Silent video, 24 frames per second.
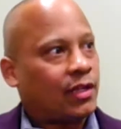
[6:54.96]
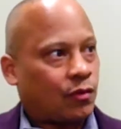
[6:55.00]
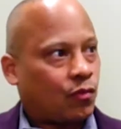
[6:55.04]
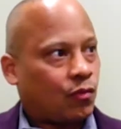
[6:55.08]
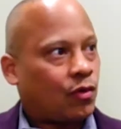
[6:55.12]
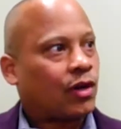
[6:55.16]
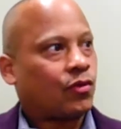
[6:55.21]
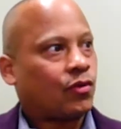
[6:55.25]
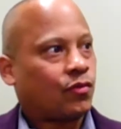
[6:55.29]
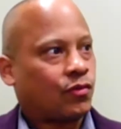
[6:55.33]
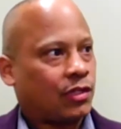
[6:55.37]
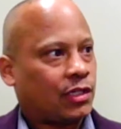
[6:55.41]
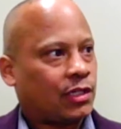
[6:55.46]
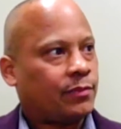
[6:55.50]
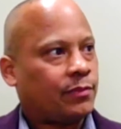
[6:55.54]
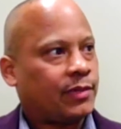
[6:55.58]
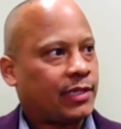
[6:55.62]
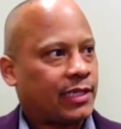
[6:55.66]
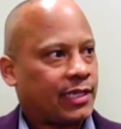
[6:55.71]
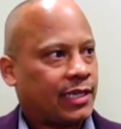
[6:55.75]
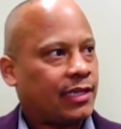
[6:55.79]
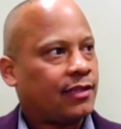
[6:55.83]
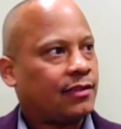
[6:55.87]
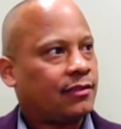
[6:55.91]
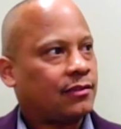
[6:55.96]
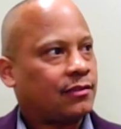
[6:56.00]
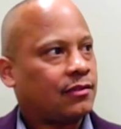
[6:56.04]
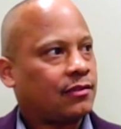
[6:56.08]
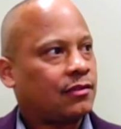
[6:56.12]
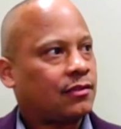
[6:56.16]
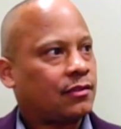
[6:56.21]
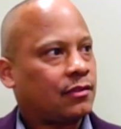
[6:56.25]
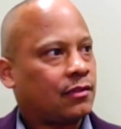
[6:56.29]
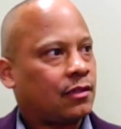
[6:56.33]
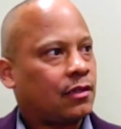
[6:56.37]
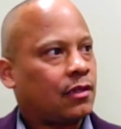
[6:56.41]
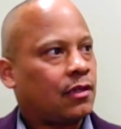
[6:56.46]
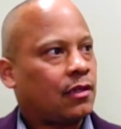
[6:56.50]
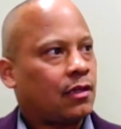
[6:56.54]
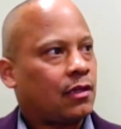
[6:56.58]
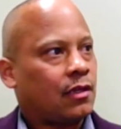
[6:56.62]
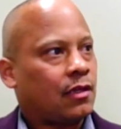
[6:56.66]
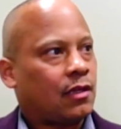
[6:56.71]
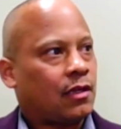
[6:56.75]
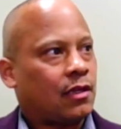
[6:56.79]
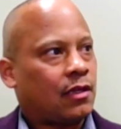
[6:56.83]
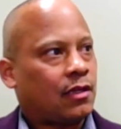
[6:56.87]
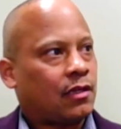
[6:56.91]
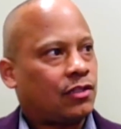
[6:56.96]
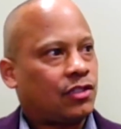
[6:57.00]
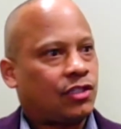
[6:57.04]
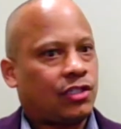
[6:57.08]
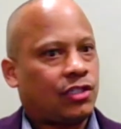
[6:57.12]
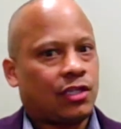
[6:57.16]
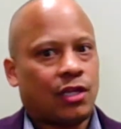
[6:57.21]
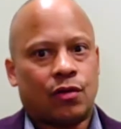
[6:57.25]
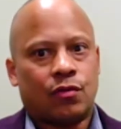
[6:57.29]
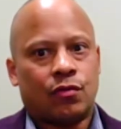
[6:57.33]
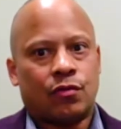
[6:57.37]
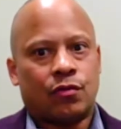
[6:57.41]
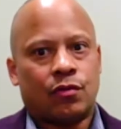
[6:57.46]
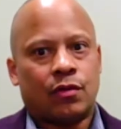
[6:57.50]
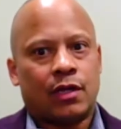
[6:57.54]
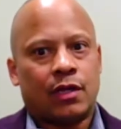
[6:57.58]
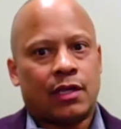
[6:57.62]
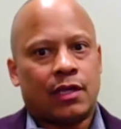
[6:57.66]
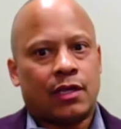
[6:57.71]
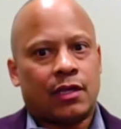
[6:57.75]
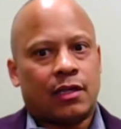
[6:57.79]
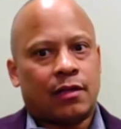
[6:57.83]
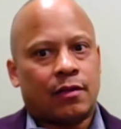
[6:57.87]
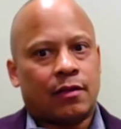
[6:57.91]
where the work really begins. So